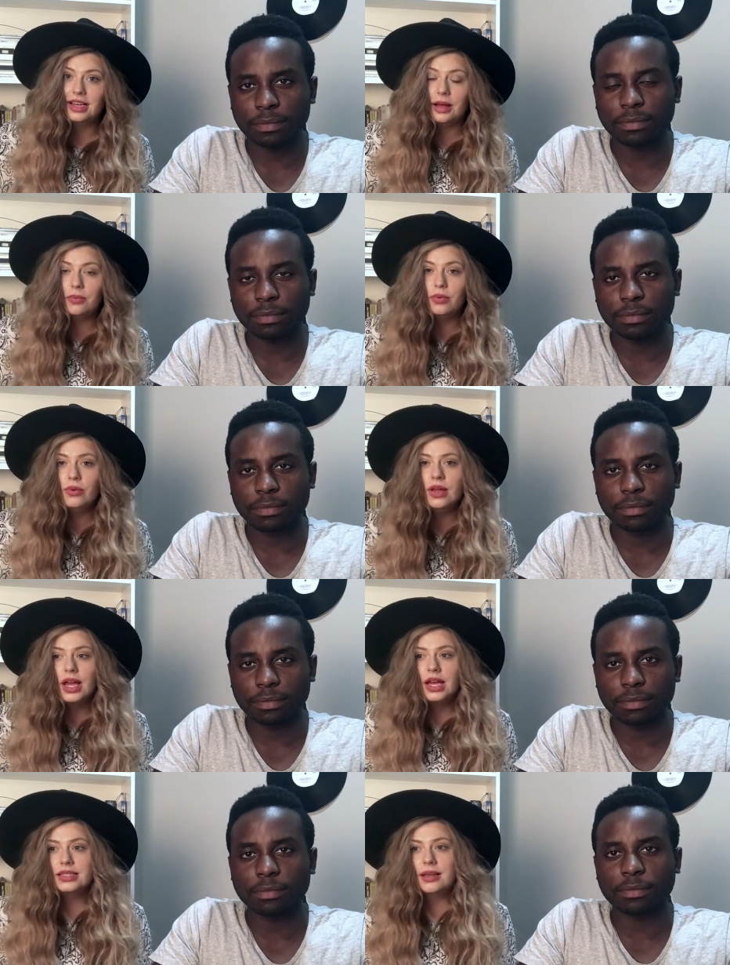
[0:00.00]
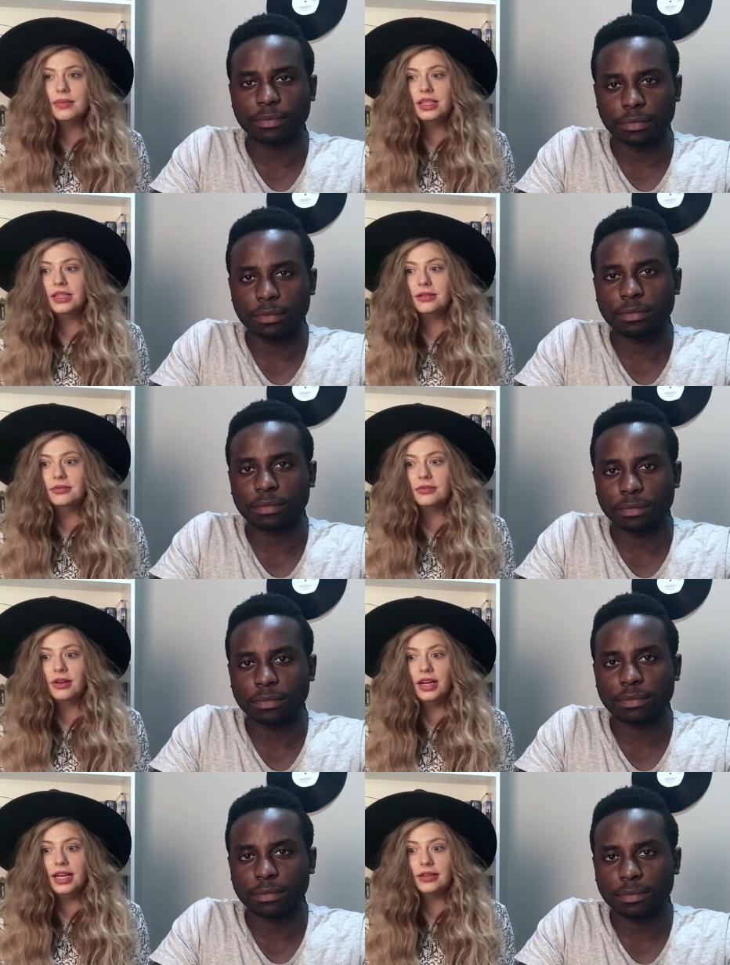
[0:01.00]
Speaker 1: couple. Something that
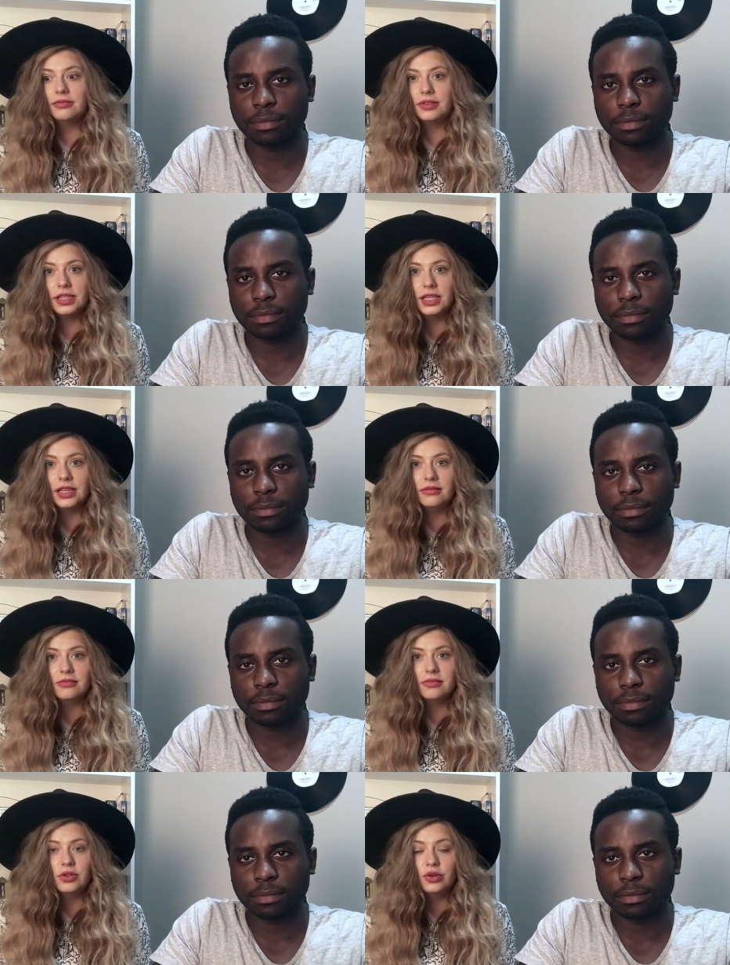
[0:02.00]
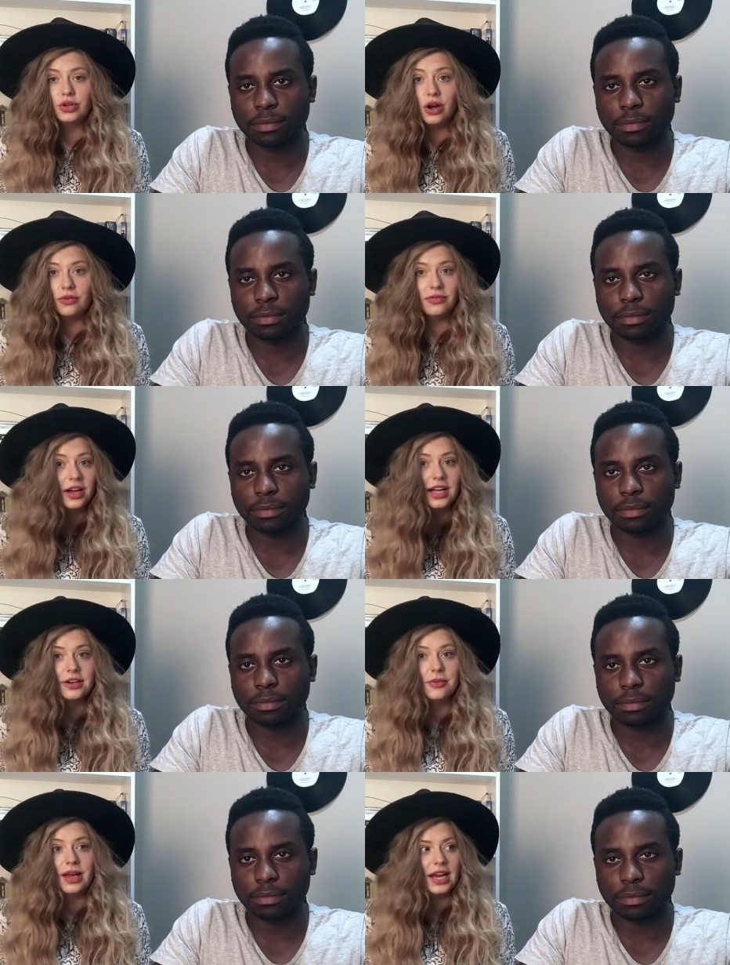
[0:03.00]
I really could not find
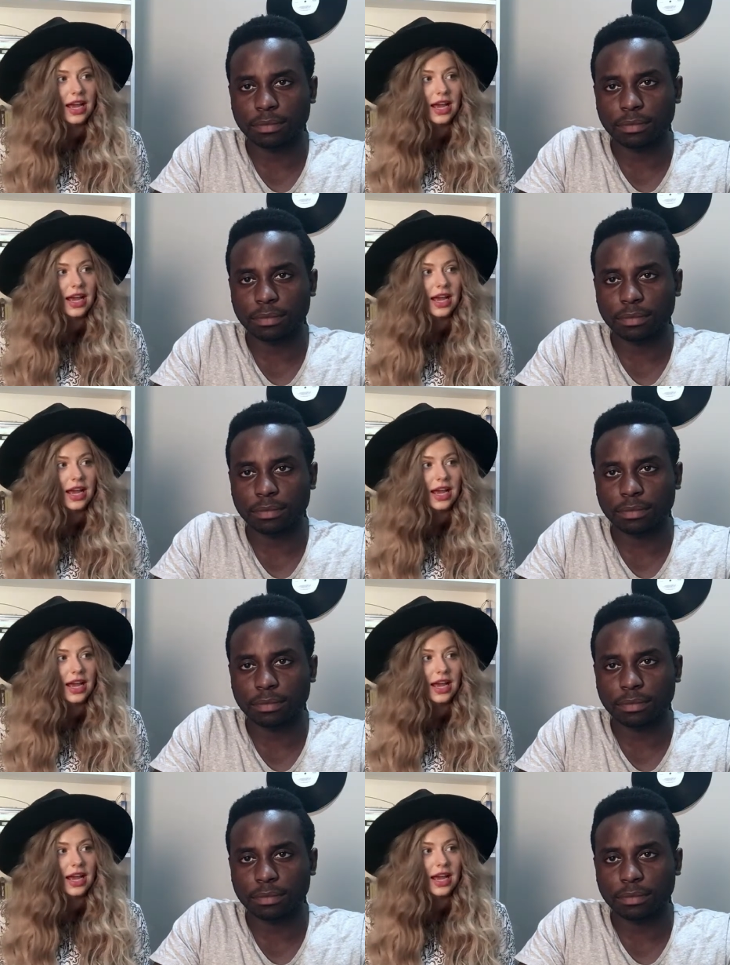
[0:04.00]
no matter